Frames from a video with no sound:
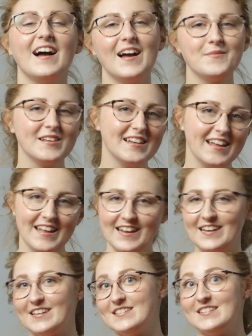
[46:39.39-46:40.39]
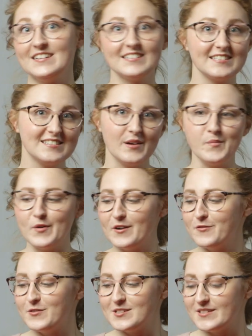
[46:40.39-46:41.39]
I mean, it exists
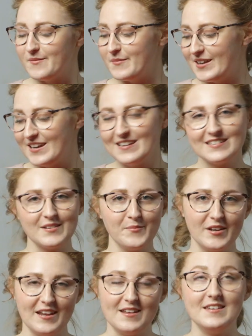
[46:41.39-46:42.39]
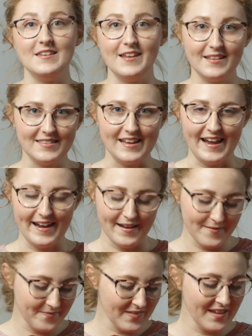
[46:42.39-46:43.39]
somewhere for somebody. Somebody knit the hat.